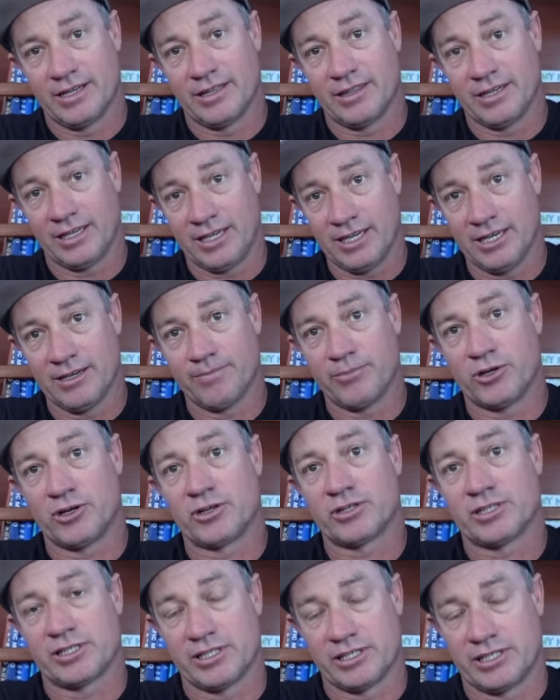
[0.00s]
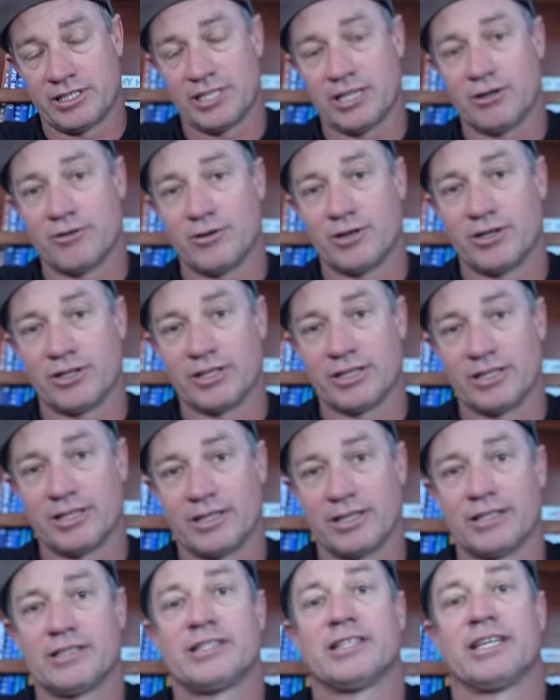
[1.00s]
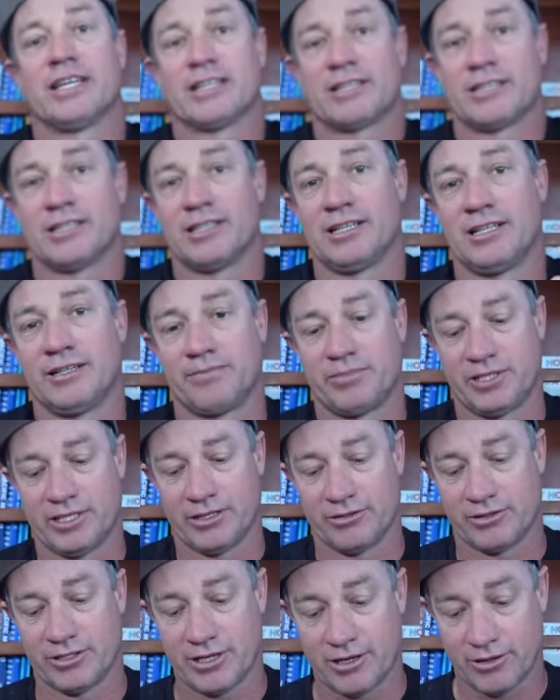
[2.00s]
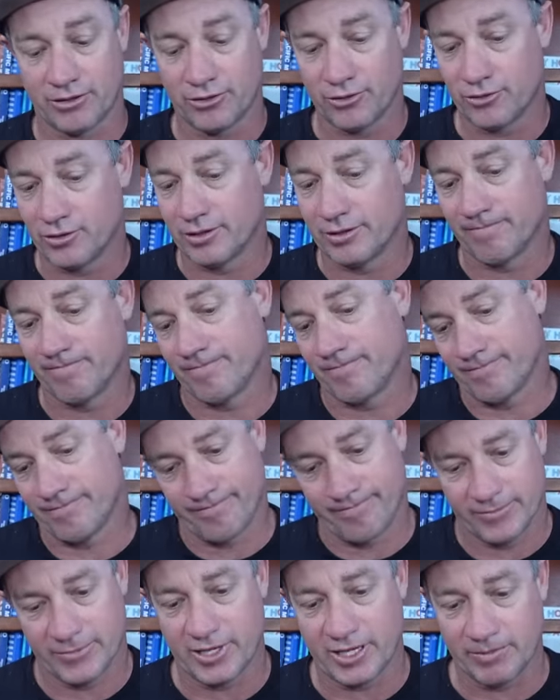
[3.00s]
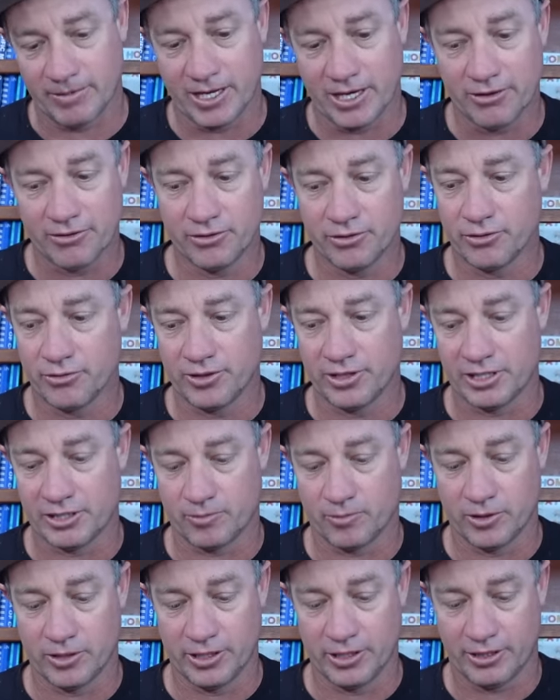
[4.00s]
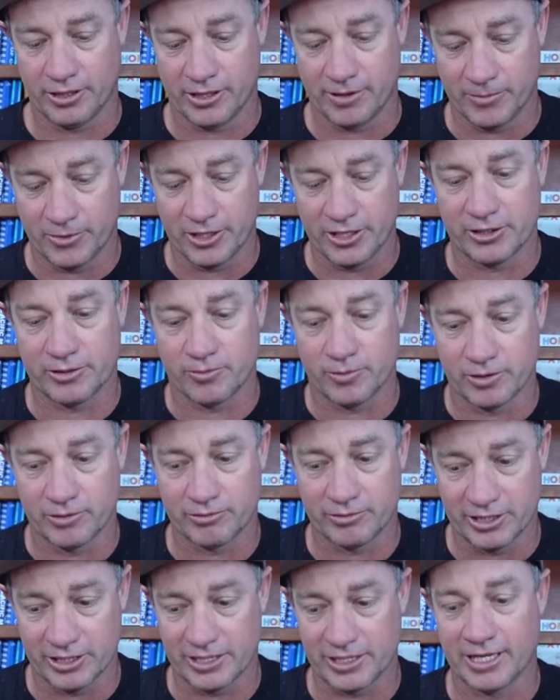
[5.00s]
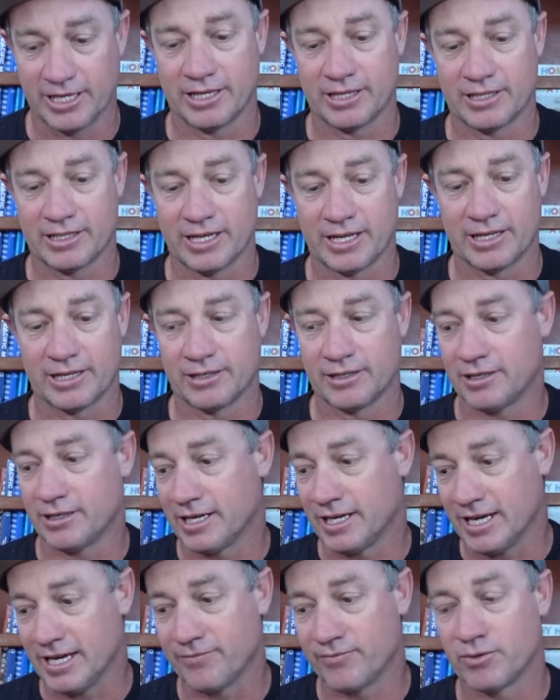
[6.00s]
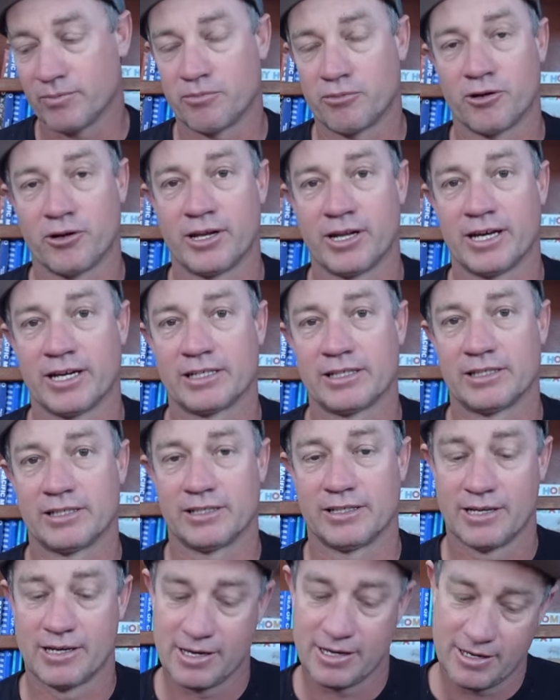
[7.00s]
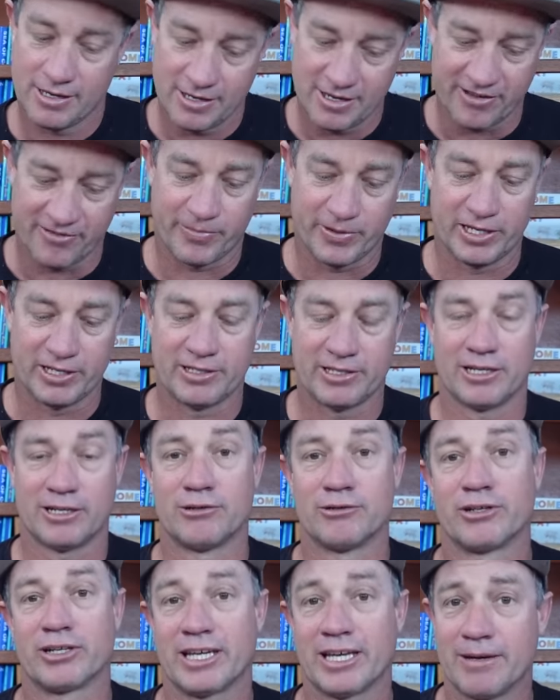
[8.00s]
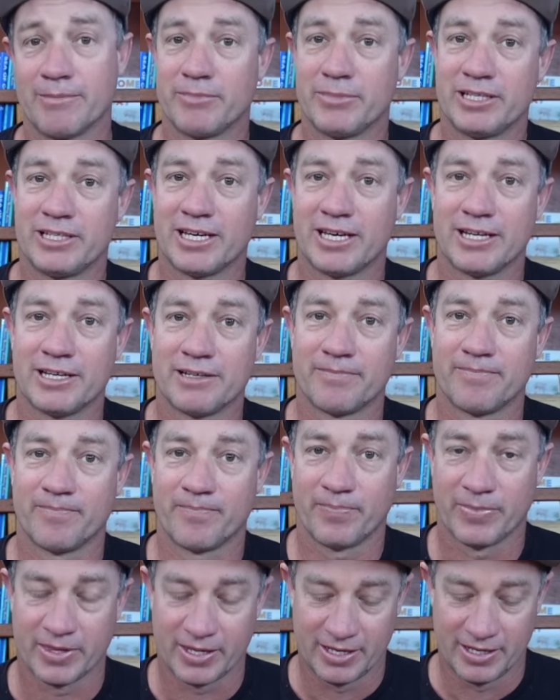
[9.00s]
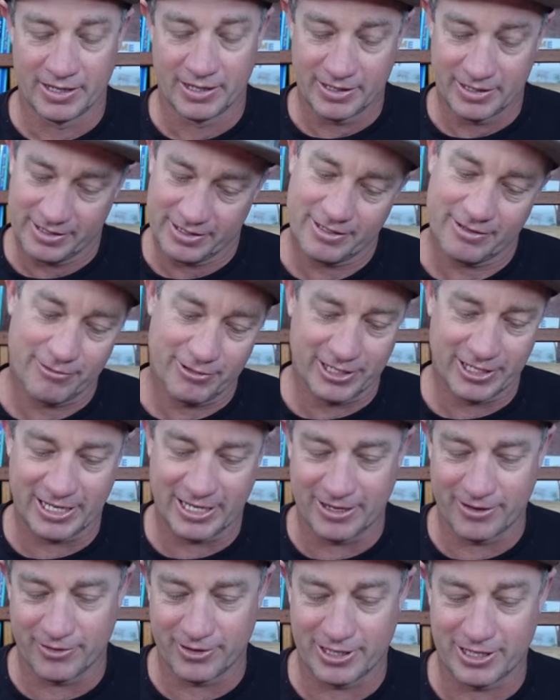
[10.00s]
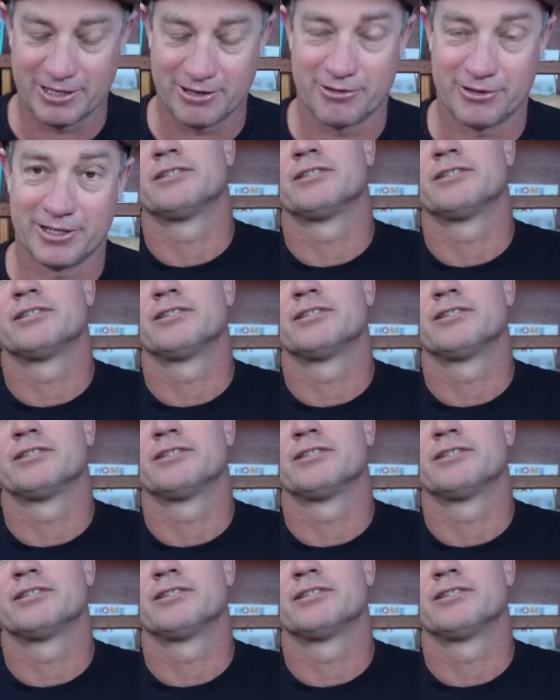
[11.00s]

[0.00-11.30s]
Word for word: the gearbox and so on to get to the lip seal. So I thought, I'm going to all this work, I might as well just get it done. I have the product, I've been told it can be done. So we're gonna have a go at